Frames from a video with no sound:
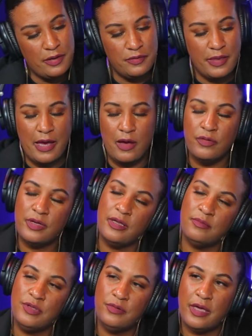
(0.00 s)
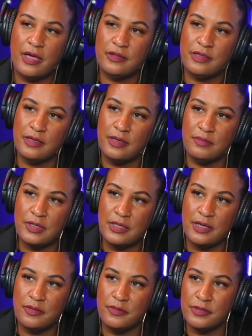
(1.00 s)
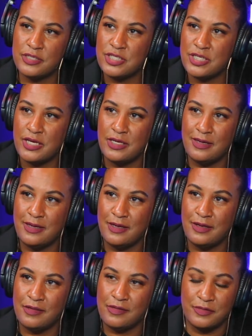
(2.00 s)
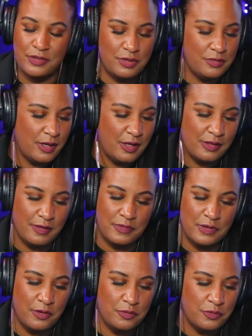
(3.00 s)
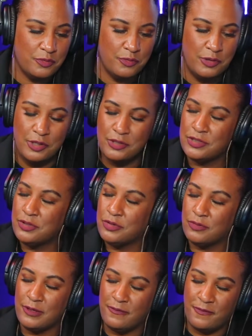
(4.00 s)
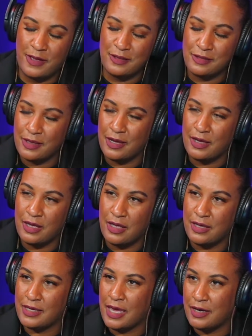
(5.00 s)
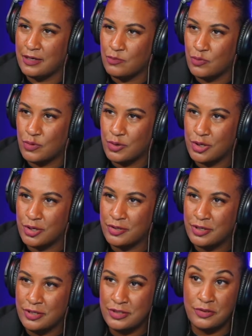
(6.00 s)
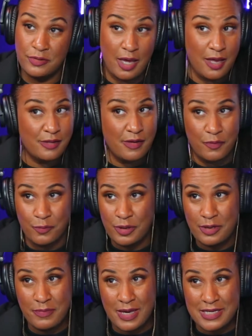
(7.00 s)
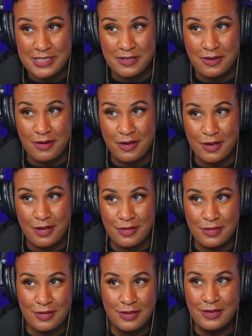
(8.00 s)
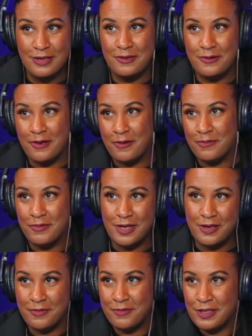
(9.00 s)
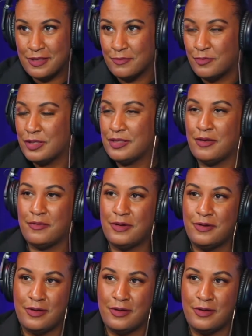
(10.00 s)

the outcome, you guys can come together and shake hands, or do you guys have to go through 2-3 fights like Gaddy Ward? Do you guys have a rematch clause? You know, what's going on?